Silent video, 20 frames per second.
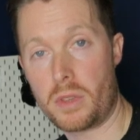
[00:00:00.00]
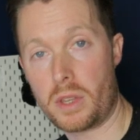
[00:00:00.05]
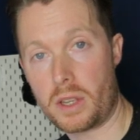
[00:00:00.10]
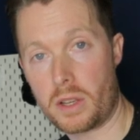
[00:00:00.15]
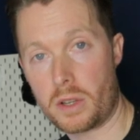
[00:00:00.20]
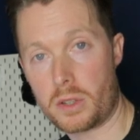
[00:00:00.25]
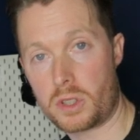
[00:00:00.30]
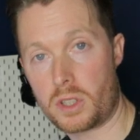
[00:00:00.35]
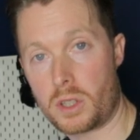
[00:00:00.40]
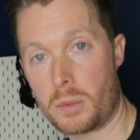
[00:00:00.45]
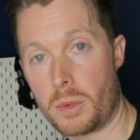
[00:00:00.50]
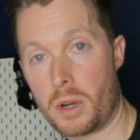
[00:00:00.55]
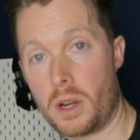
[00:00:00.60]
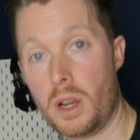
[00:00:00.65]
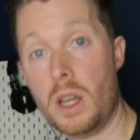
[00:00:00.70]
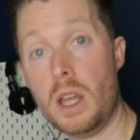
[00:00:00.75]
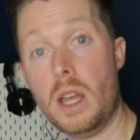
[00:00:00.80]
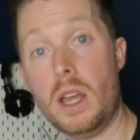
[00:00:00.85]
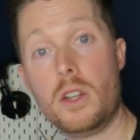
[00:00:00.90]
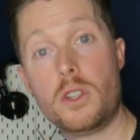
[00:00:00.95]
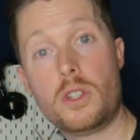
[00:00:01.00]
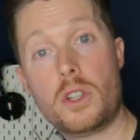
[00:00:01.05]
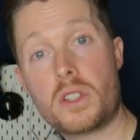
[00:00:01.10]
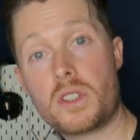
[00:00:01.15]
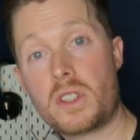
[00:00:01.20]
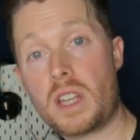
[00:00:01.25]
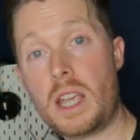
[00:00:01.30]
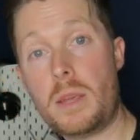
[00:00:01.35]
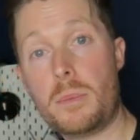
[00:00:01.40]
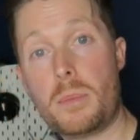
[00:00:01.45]
of the customer,
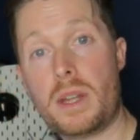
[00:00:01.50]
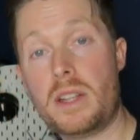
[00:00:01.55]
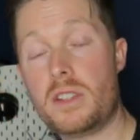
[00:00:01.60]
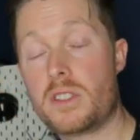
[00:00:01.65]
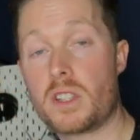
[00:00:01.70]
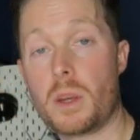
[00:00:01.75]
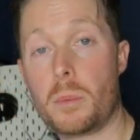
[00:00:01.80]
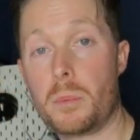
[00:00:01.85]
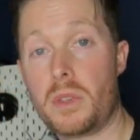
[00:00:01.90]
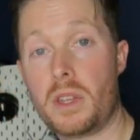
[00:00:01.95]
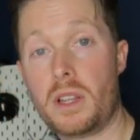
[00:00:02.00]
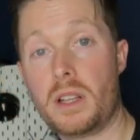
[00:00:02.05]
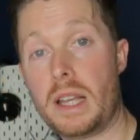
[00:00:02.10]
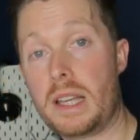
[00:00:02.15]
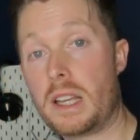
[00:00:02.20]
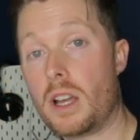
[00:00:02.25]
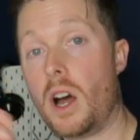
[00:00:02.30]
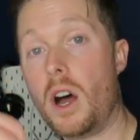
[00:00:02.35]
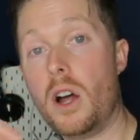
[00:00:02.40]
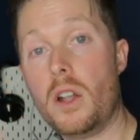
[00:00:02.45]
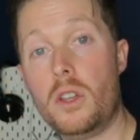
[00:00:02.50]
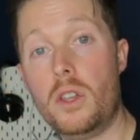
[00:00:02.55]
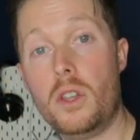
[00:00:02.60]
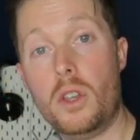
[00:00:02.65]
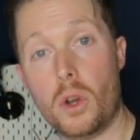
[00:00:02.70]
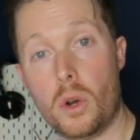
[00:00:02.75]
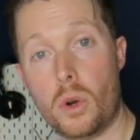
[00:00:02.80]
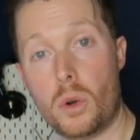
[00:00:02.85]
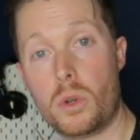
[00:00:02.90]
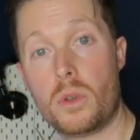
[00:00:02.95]
just type in something like
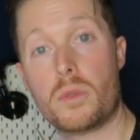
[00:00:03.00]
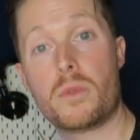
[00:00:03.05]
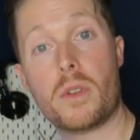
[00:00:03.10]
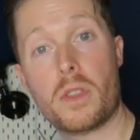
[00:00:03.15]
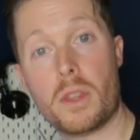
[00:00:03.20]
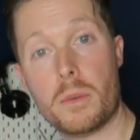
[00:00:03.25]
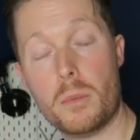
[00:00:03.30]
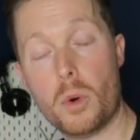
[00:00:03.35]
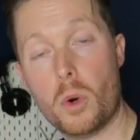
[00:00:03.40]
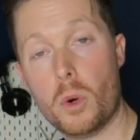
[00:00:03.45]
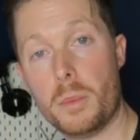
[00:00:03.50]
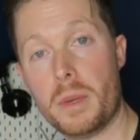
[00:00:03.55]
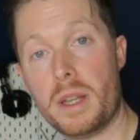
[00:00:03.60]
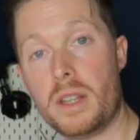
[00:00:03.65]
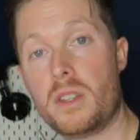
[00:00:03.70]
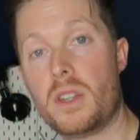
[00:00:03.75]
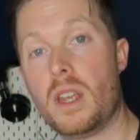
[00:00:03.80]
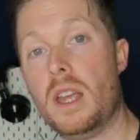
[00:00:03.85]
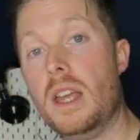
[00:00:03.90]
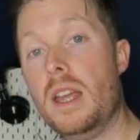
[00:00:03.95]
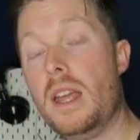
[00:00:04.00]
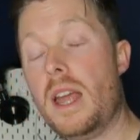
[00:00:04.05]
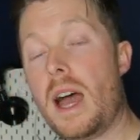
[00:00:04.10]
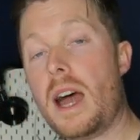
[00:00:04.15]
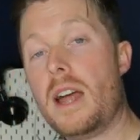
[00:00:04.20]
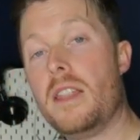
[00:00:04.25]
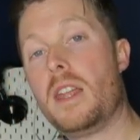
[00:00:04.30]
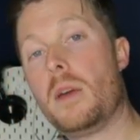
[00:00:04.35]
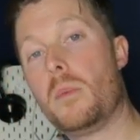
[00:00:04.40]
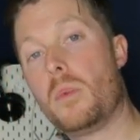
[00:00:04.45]
unknown for the moment,
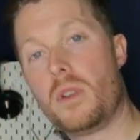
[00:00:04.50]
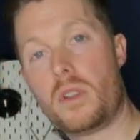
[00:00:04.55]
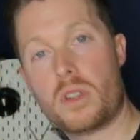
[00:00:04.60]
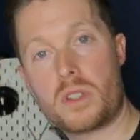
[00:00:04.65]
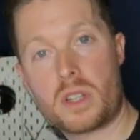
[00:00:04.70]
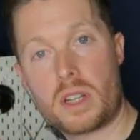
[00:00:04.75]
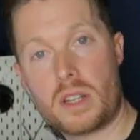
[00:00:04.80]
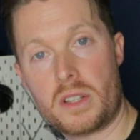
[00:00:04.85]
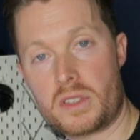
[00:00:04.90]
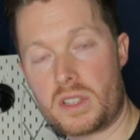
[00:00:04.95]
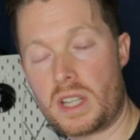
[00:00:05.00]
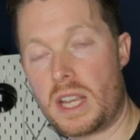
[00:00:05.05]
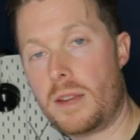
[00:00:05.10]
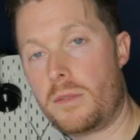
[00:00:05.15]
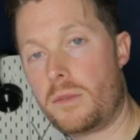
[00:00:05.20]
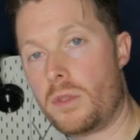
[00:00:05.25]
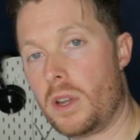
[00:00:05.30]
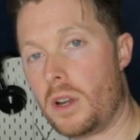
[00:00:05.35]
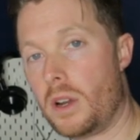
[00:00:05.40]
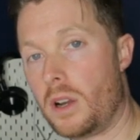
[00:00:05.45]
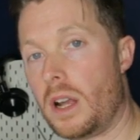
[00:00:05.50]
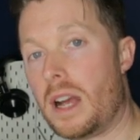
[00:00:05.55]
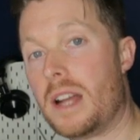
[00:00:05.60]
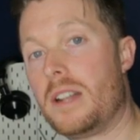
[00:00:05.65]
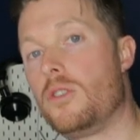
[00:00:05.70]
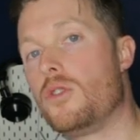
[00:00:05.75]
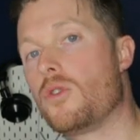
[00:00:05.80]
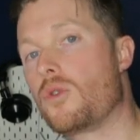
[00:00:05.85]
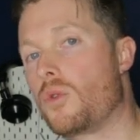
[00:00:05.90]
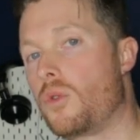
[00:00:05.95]
and then we're just gonna save their
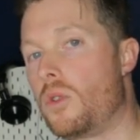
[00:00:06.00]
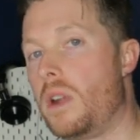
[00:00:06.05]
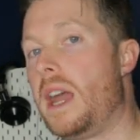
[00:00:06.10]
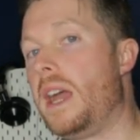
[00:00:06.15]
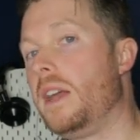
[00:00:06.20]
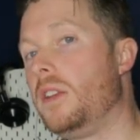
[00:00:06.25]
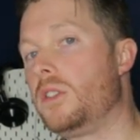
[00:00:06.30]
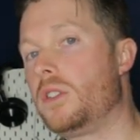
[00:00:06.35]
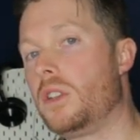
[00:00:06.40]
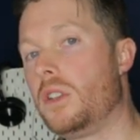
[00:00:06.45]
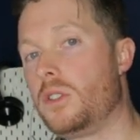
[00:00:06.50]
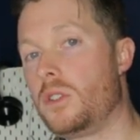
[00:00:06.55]
address.